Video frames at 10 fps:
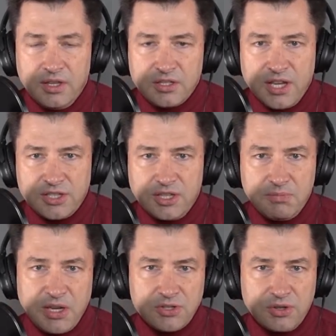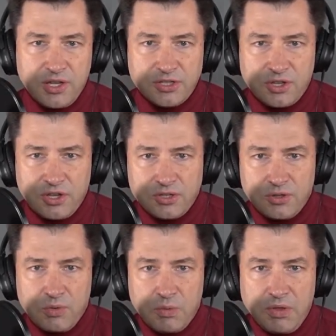test it and make sure that it's going to
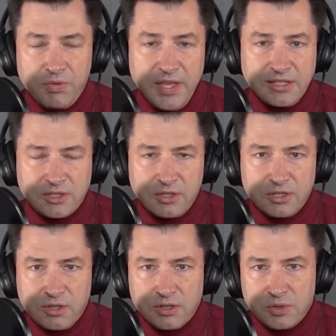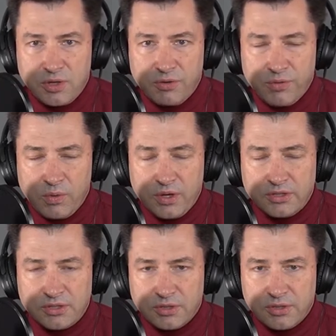do what we think it's going to do as we go forward.
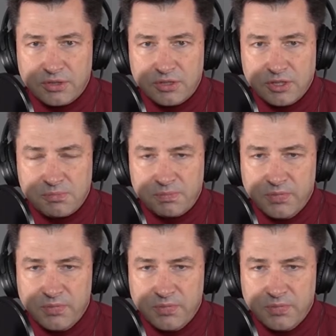So there's